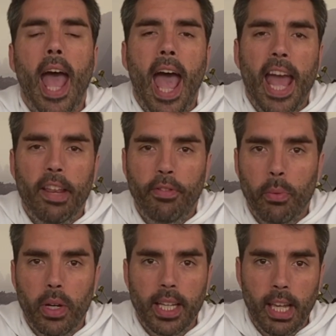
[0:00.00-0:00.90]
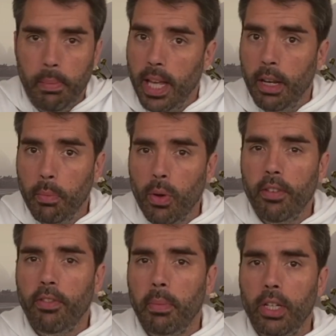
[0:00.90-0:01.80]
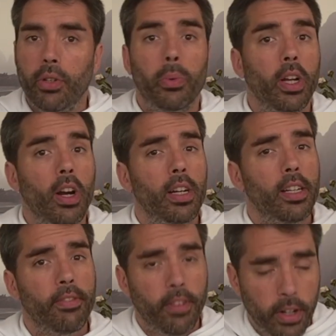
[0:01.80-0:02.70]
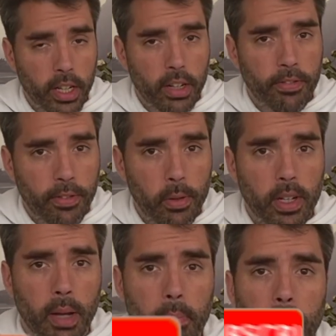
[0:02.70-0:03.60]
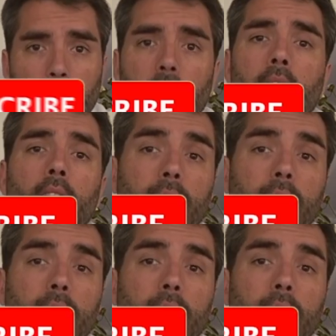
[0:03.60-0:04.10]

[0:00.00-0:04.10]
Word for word: And if you want to keep getting more information regarding the Very Good Food Company,